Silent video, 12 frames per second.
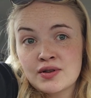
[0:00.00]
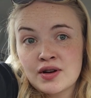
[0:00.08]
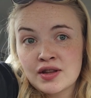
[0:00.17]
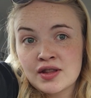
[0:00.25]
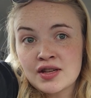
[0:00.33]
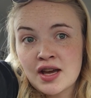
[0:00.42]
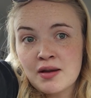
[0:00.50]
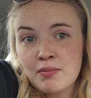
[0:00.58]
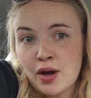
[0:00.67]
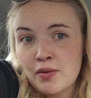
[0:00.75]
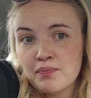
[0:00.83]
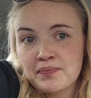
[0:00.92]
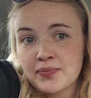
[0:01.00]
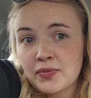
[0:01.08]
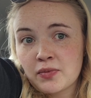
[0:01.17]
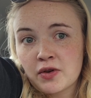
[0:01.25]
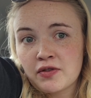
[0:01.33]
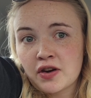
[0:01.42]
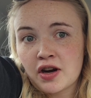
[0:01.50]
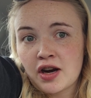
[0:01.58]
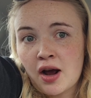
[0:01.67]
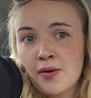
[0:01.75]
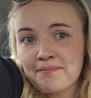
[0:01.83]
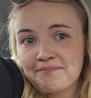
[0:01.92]
do during the day, but we'll figure
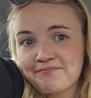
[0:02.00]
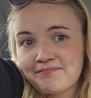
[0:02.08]
it out.